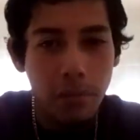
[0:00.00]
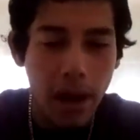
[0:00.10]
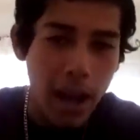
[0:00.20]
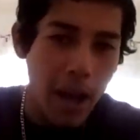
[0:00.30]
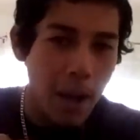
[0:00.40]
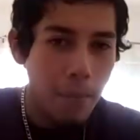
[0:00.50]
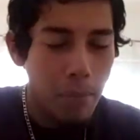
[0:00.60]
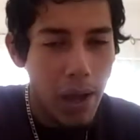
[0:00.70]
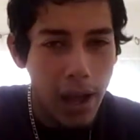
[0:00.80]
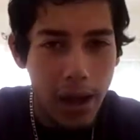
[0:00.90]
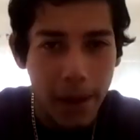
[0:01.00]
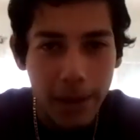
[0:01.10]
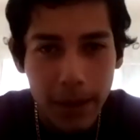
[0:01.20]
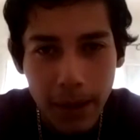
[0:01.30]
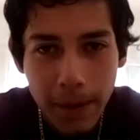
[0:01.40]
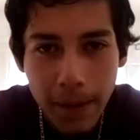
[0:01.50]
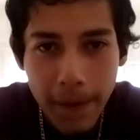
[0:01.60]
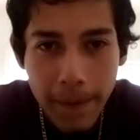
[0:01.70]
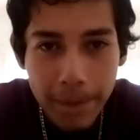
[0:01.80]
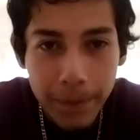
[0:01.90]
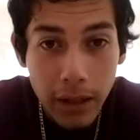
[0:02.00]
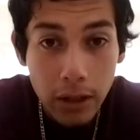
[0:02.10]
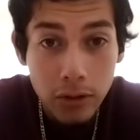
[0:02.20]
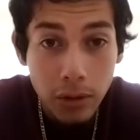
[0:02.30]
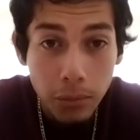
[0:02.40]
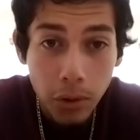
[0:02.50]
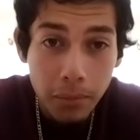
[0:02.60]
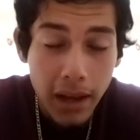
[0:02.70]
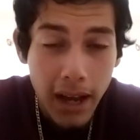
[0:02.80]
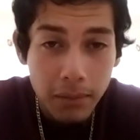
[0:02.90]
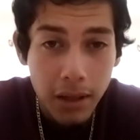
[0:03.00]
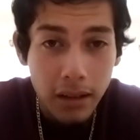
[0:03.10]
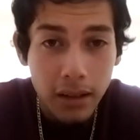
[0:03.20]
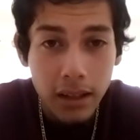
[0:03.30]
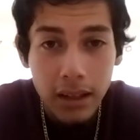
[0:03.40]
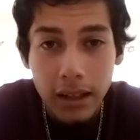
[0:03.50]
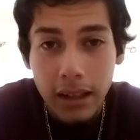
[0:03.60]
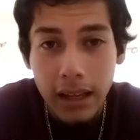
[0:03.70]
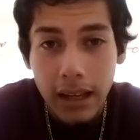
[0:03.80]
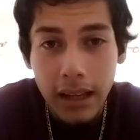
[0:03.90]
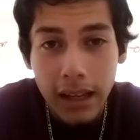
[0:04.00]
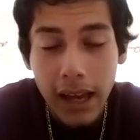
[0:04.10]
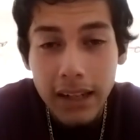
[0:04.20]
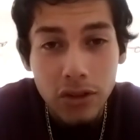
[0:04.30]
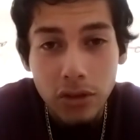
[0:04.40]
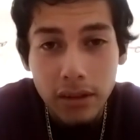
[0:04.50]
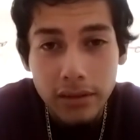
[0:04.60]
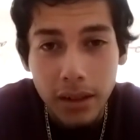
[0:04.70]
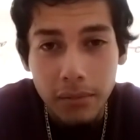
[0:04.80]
Bah, bah, And there's some dude behind me. And I didn't trust him,